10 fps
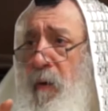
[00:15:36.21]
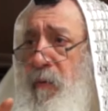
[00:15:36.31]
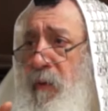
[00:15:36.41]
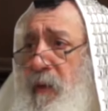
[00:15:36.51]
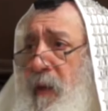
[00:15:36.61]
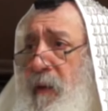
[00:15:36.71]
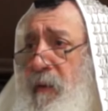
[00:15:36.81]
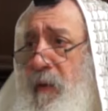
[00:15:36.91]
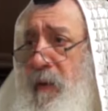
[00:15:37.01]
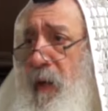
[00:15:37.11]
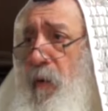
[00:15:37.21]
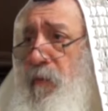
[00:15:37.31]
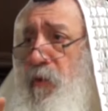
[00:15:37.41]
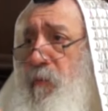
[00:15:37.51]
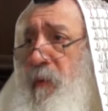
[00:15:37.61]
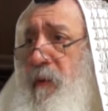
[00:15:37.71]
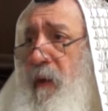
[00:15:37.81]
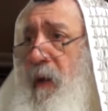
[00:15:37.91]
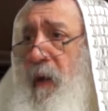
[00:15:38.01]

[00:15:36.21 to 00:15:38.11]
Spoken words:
on the year of the Shemitah.